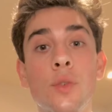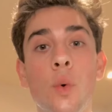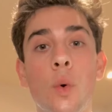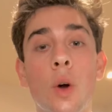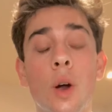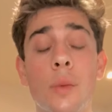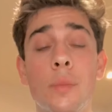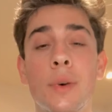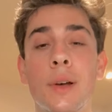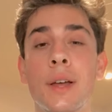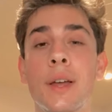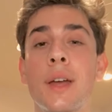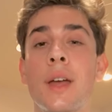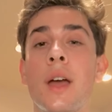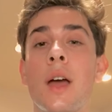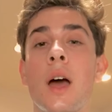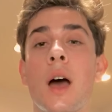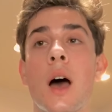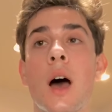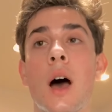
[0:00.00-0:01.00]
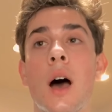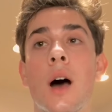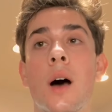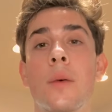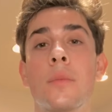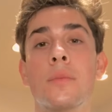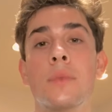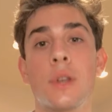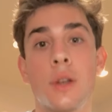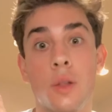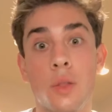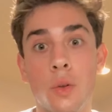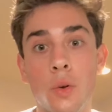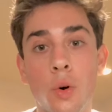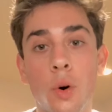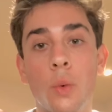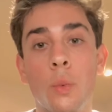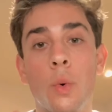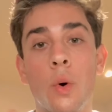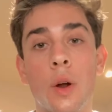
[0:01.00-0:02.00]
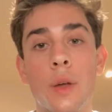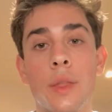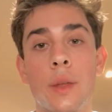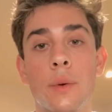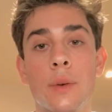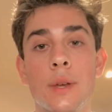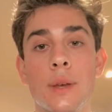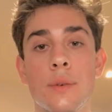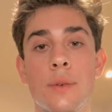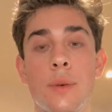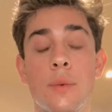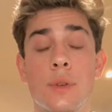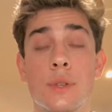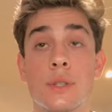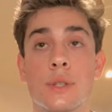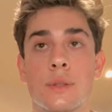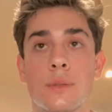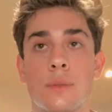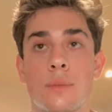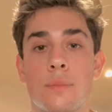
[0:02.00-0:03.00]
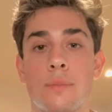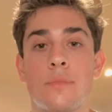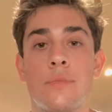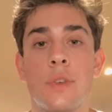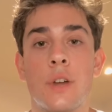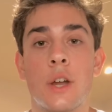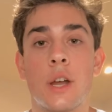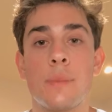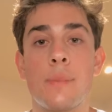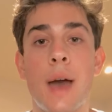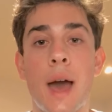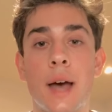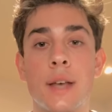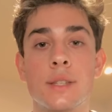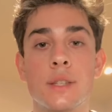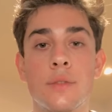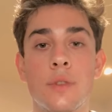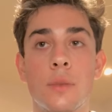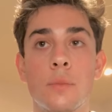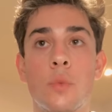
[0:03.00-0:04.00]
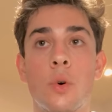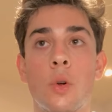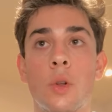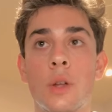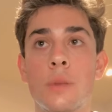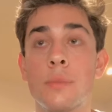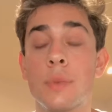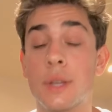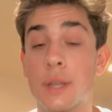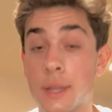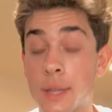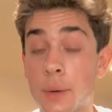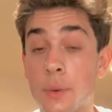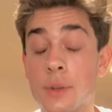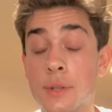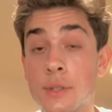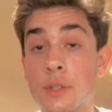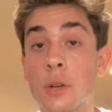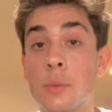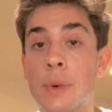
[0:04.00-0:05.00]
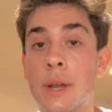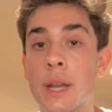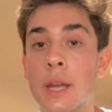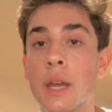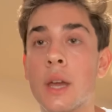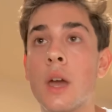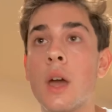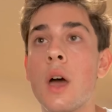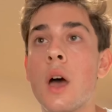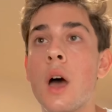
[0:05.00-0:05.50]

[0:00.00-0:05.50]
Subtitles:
war, but, you know, the Cold War. It was very passive in Poland, but there were still many